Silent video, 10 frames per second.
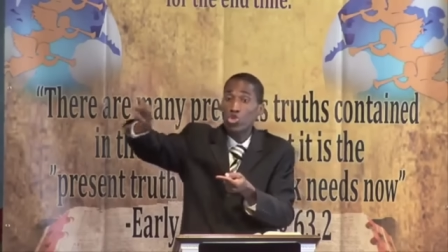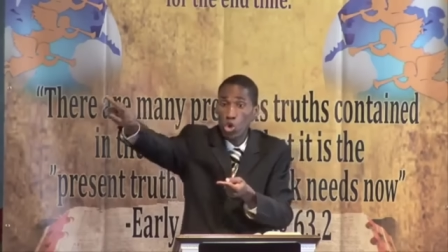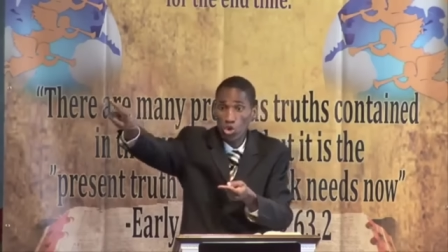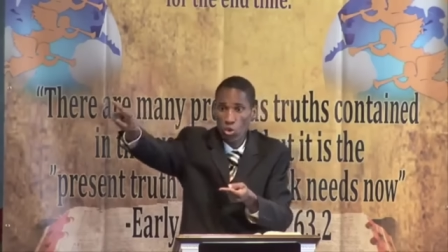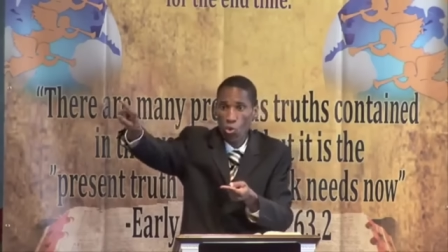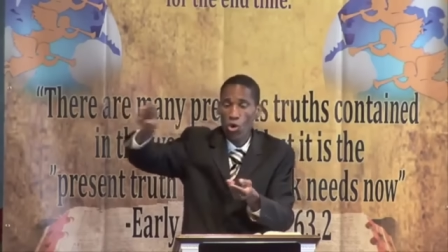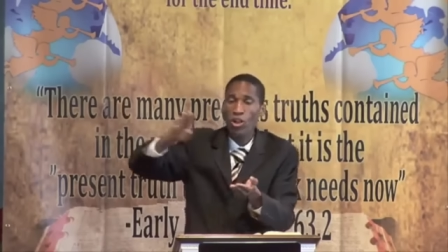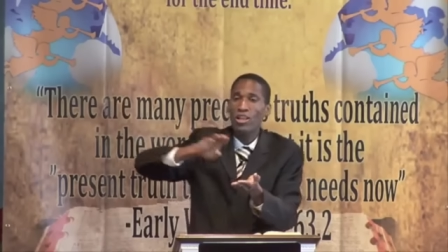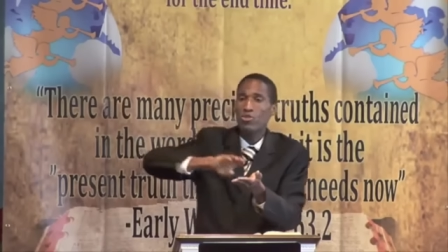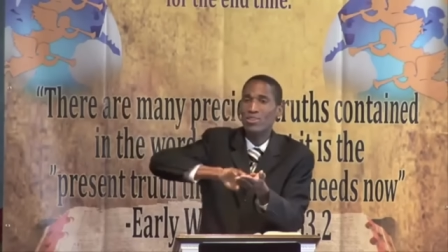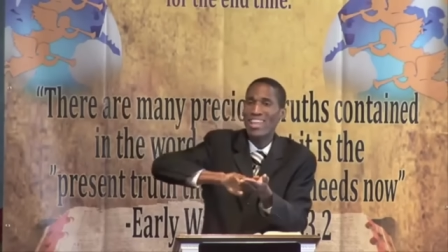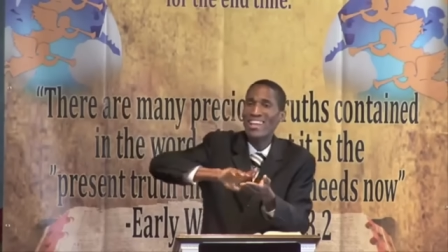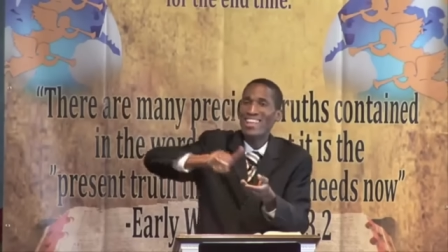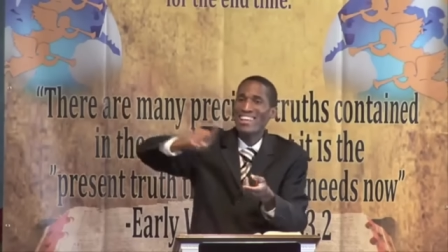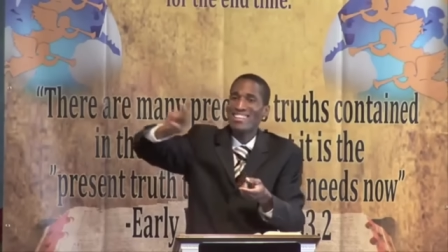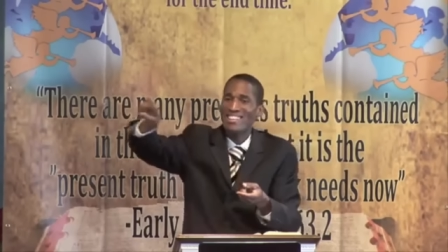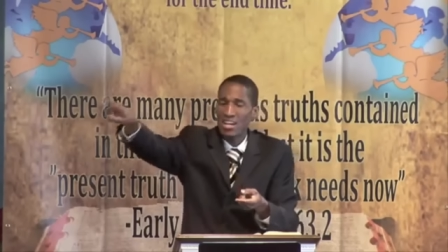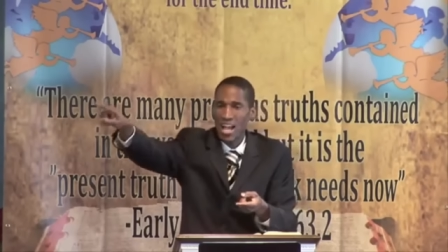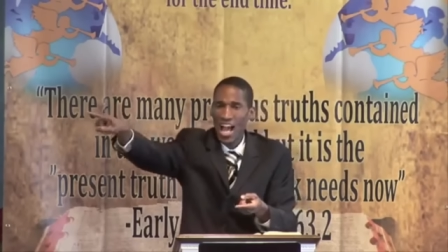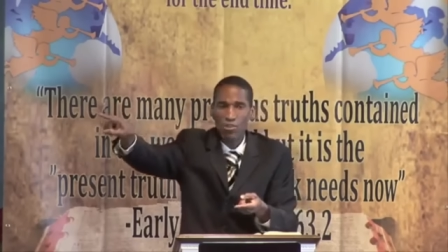to the world to take
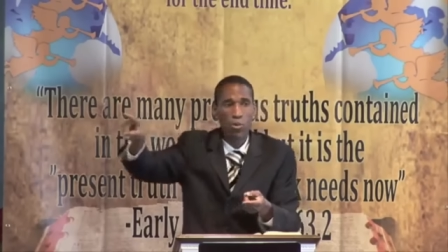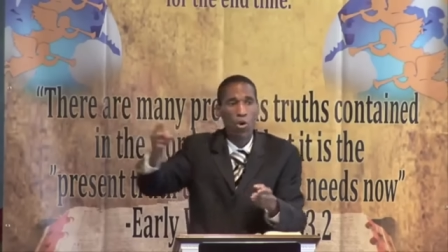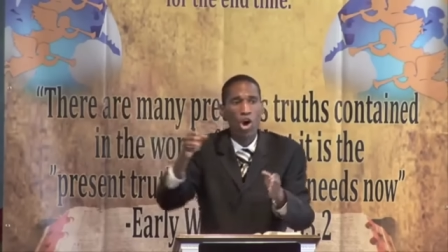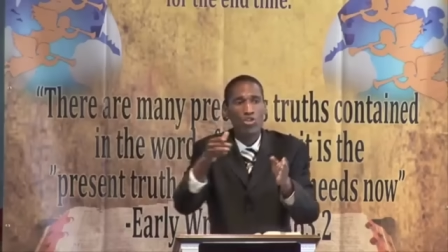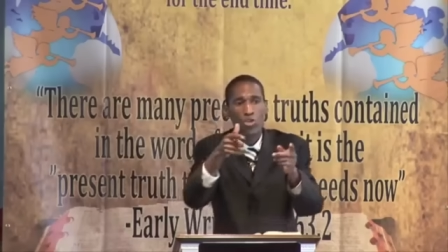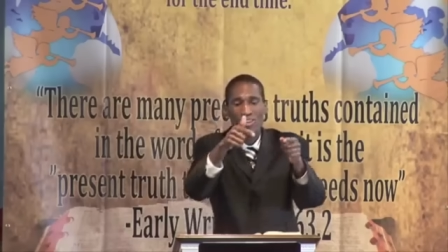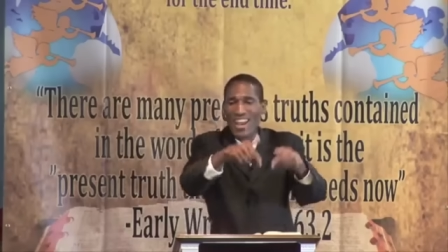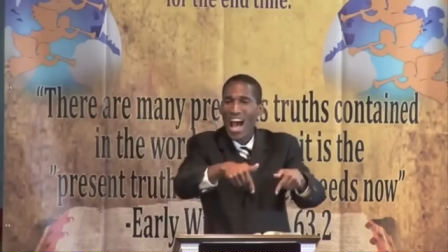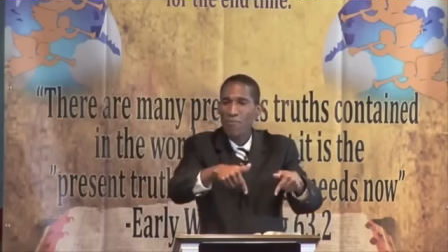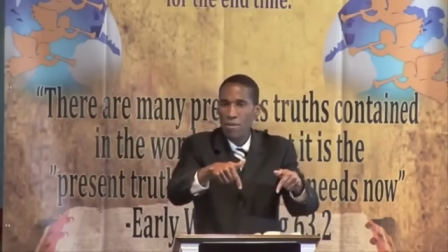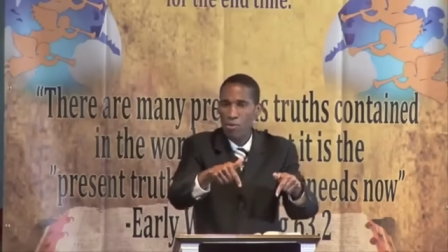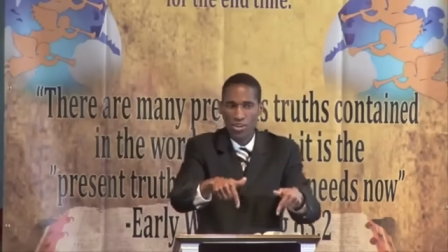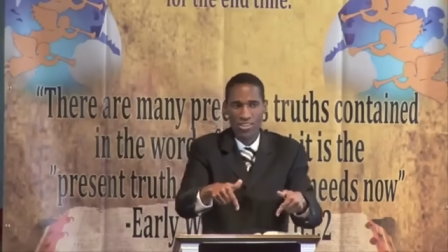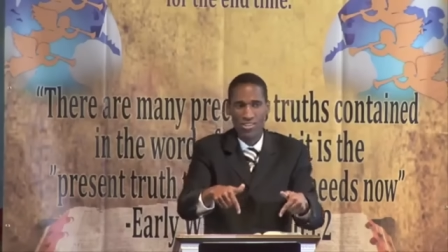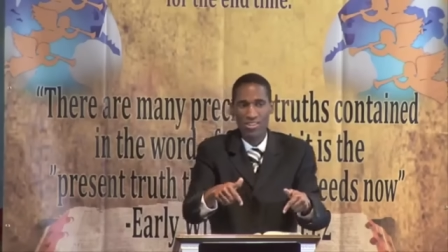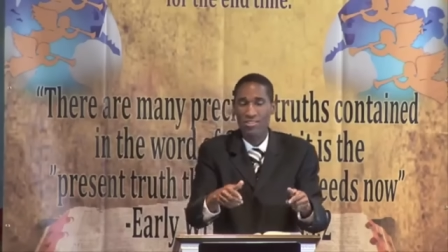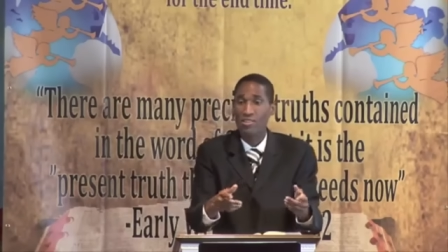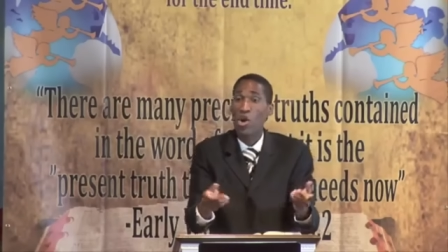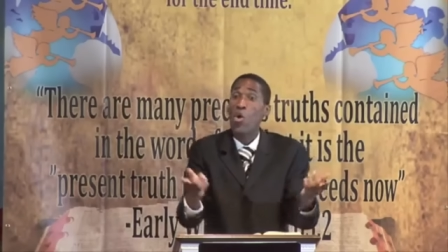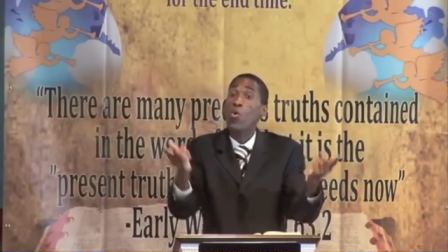the gospel. So now, my brothers and
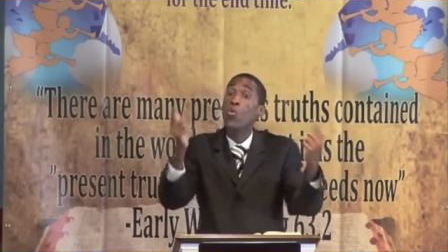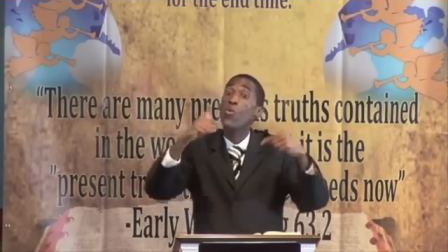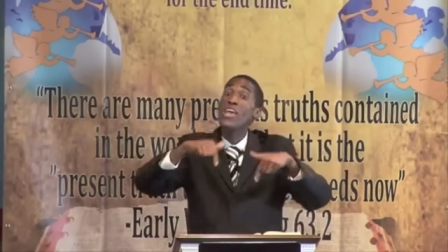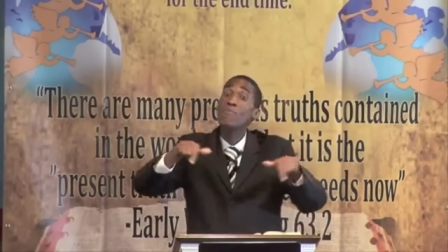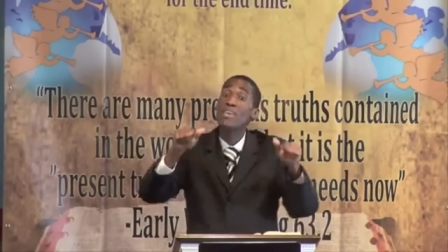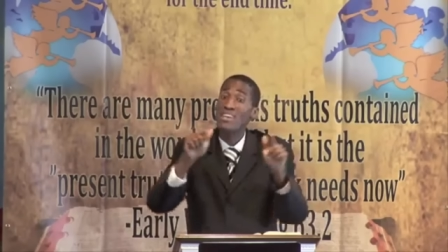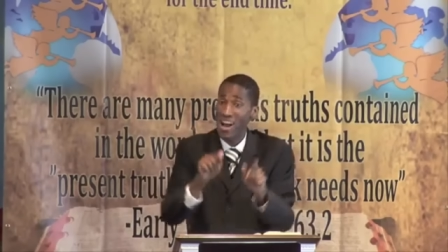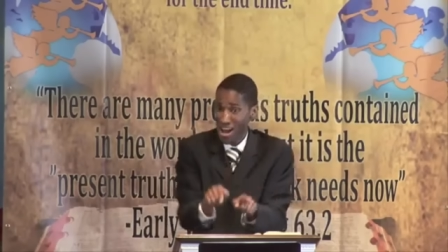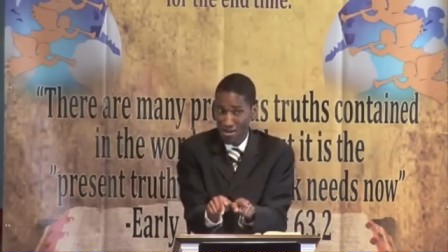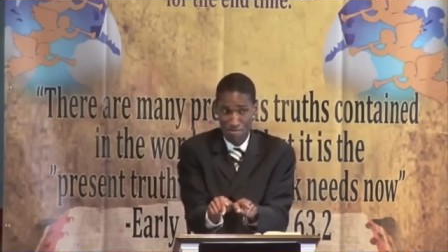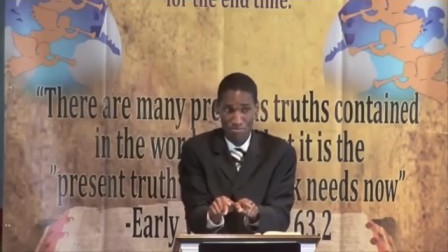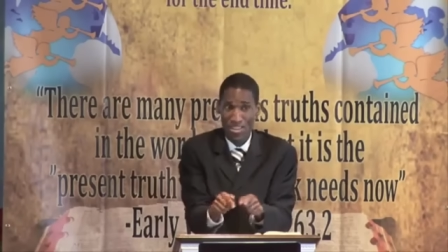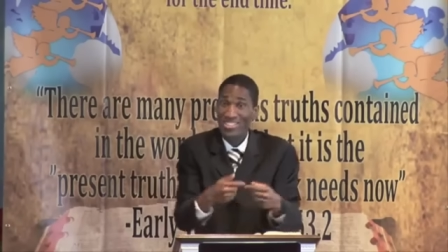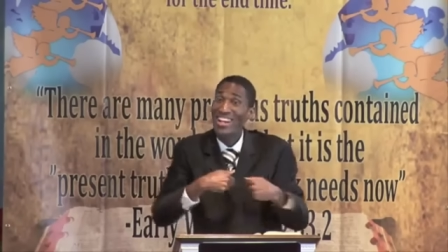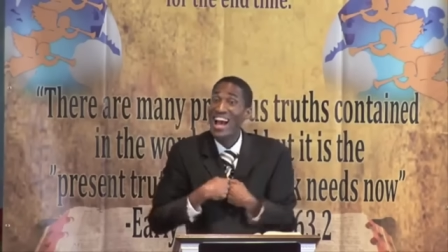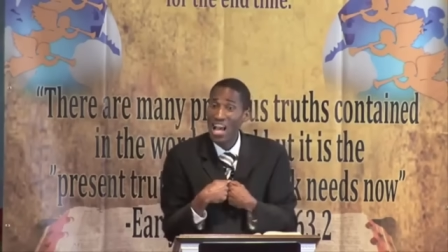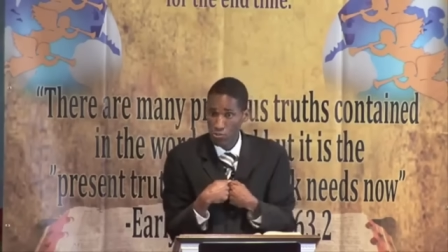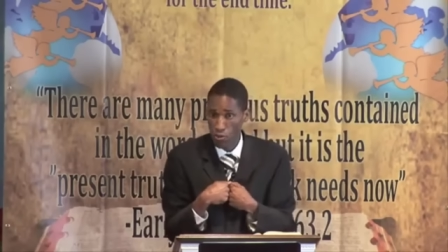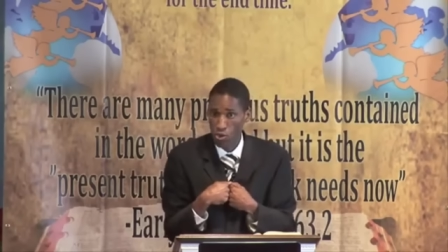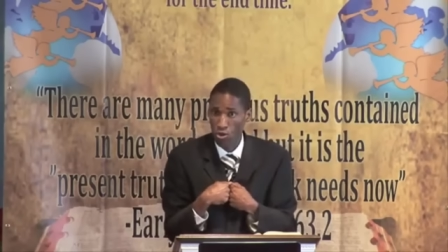sisters, we become the
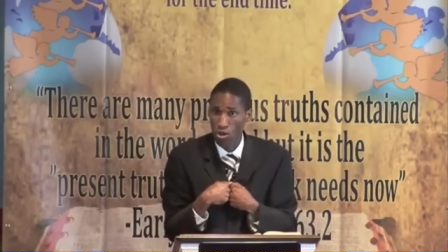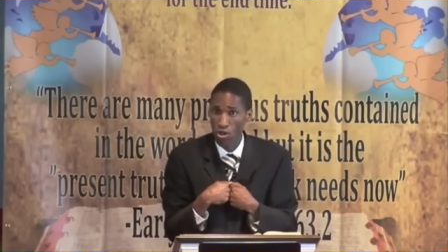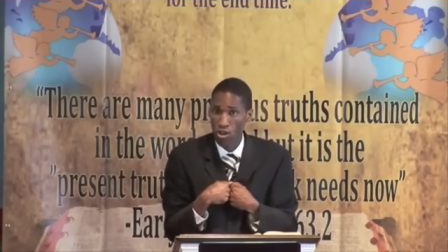gospel.